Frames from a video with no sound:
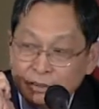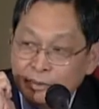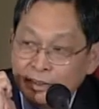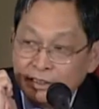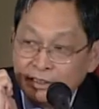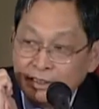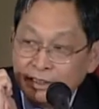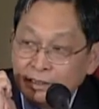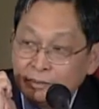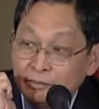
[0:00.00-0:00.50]
by
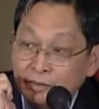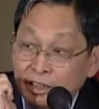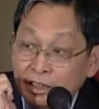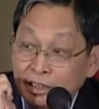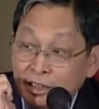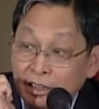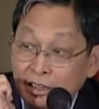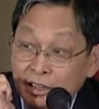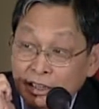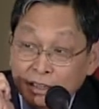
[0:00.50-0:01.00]
name.
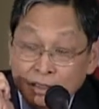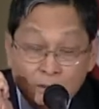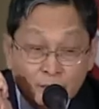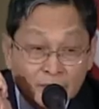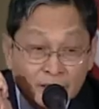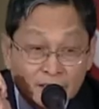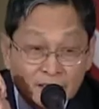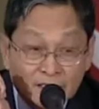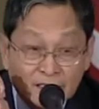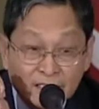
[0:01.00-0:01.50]

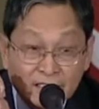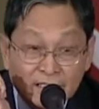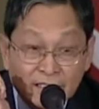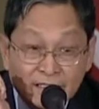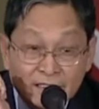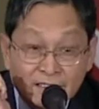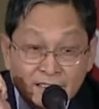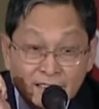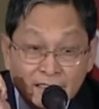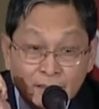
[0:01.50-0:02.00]
But
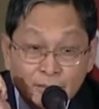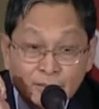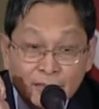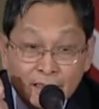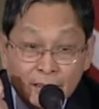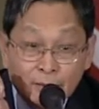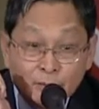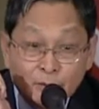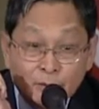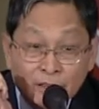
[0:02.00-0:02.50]
at the same
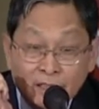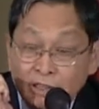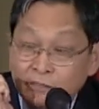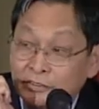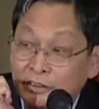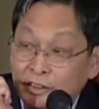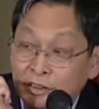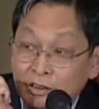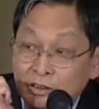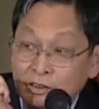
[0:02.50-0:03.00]
time, we have
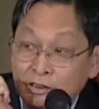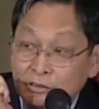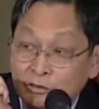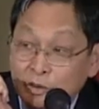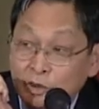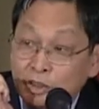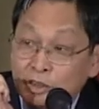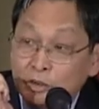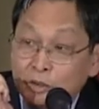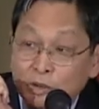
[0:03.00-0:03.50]
a lot of
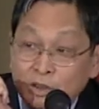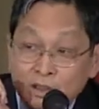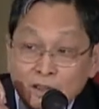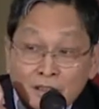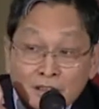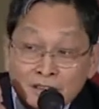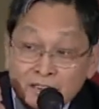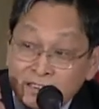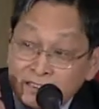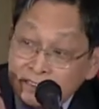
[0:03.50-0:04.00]
war
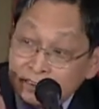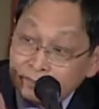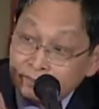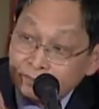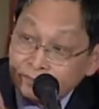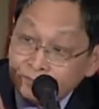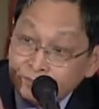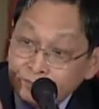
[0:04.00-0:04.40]
warlordism.